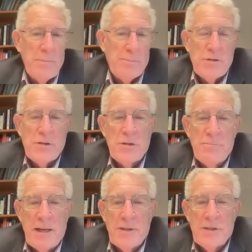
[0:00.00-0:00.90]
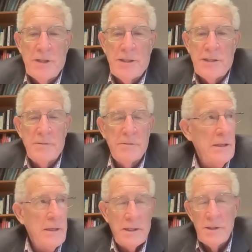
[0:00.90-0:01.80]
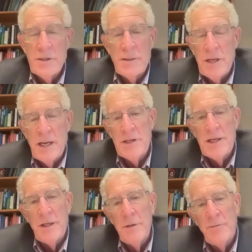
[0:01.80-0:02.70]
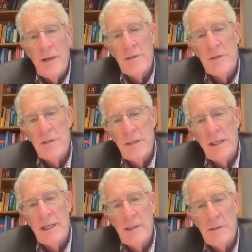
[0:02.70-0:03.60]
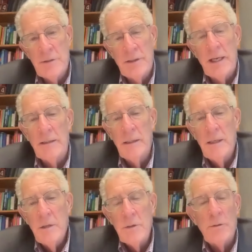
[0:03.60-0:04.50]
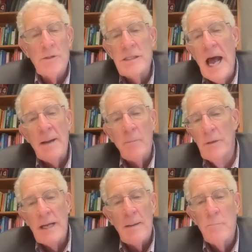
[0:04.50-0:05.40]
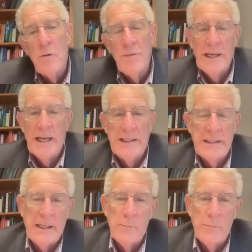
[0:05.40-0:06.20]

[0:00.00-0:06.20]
Precision medicine can sometimes kill you faster than the cancer can. So it's not, we're not moving anything.